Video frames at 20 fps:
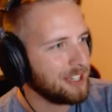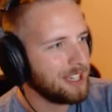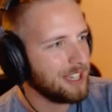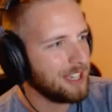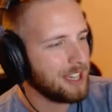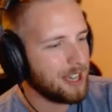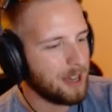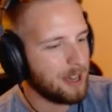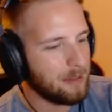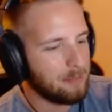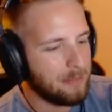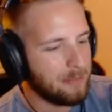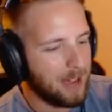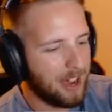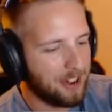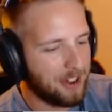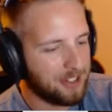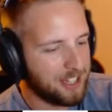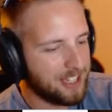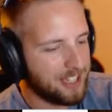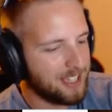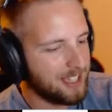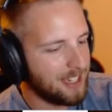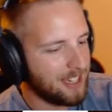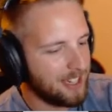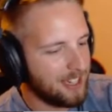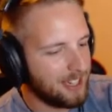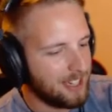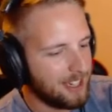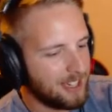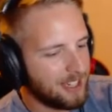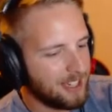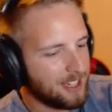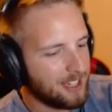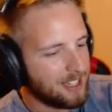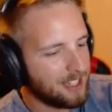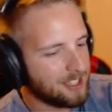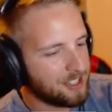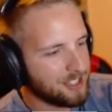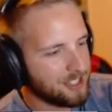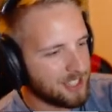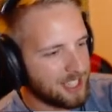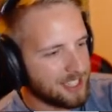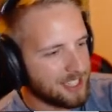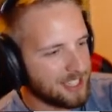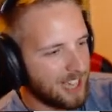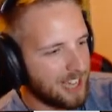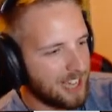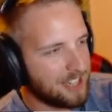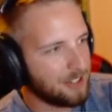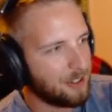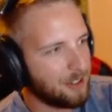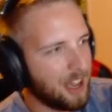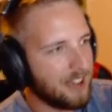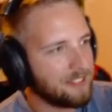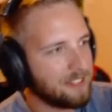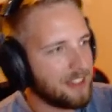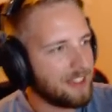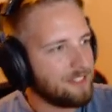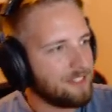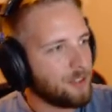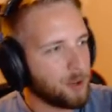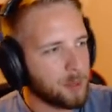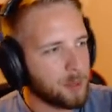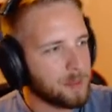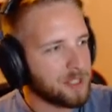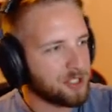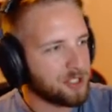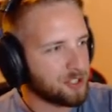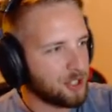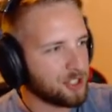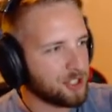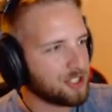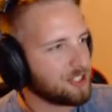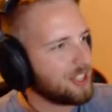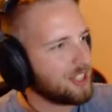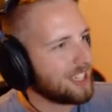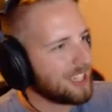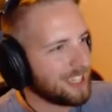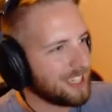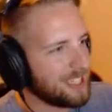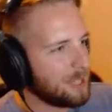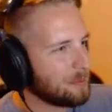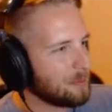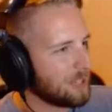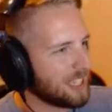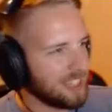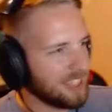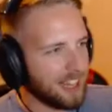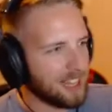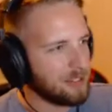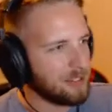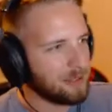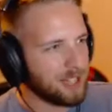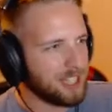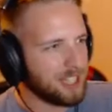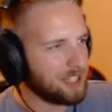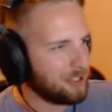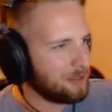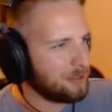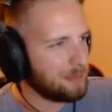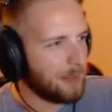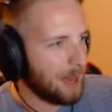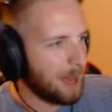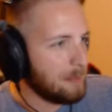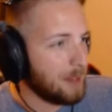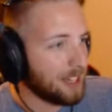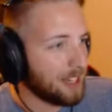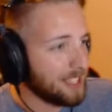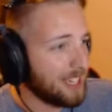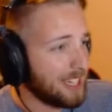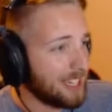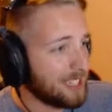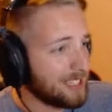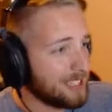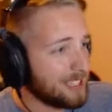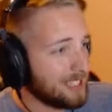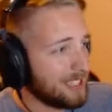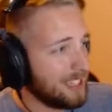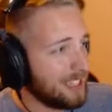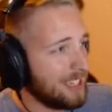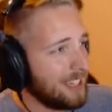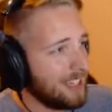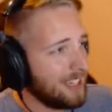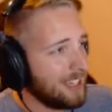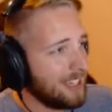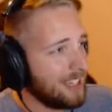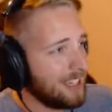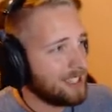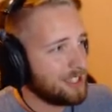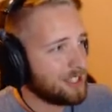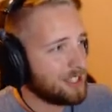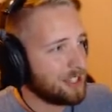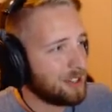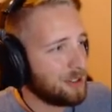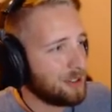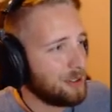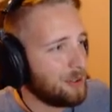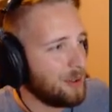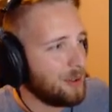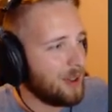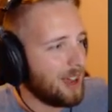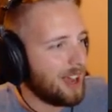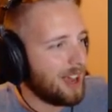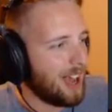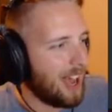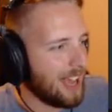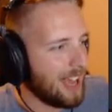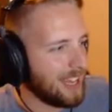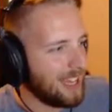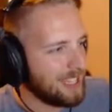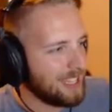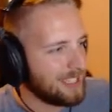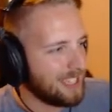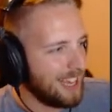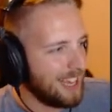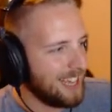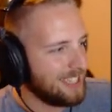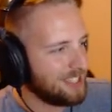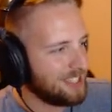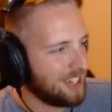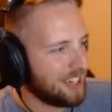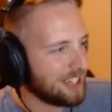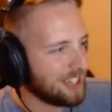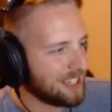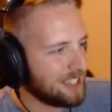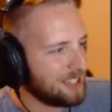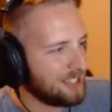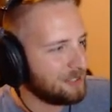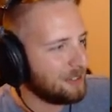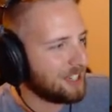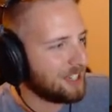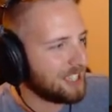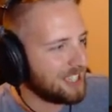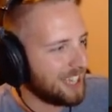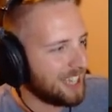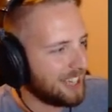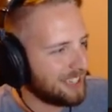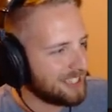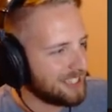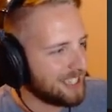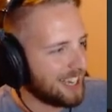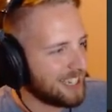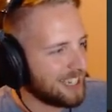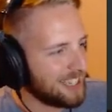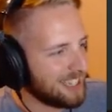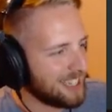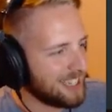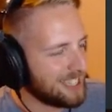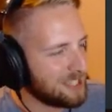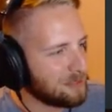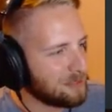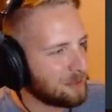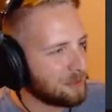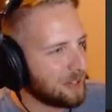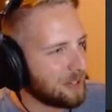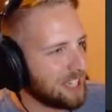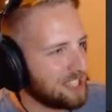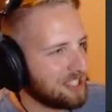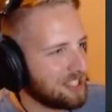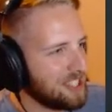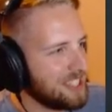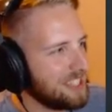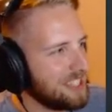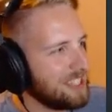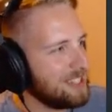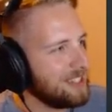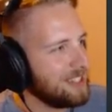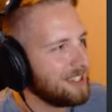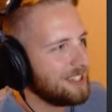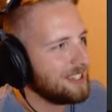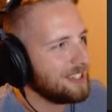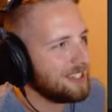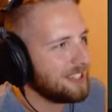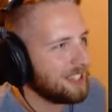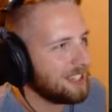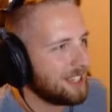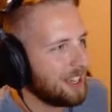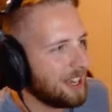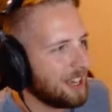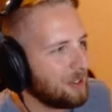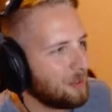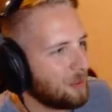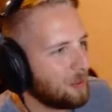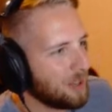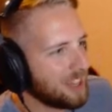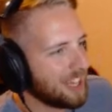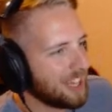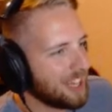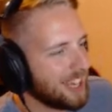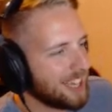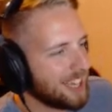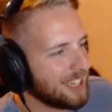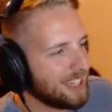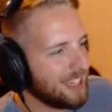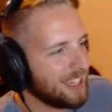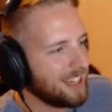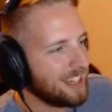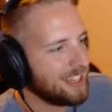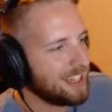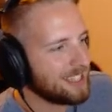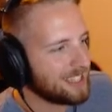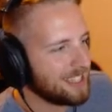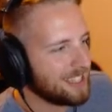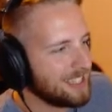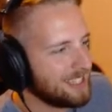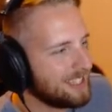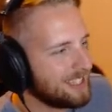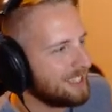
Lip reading: about it, just because I don't have that form and structure that I typically like when I do my podcast. So I guess, hey Jock, you want to tell us kind of the inspiration, what the heck this is?